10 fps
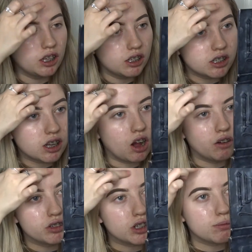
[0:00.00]
start
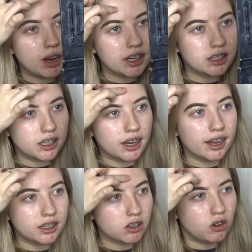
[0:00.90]
off just placing
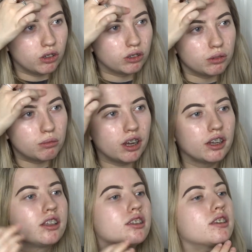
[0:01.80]
it on
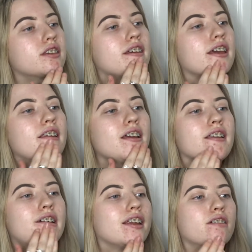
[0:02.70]
my skin
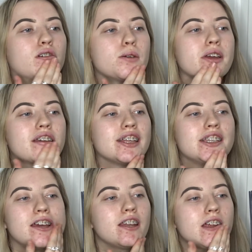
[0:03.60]
and then rubbing
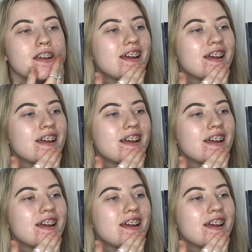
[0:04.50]
it in.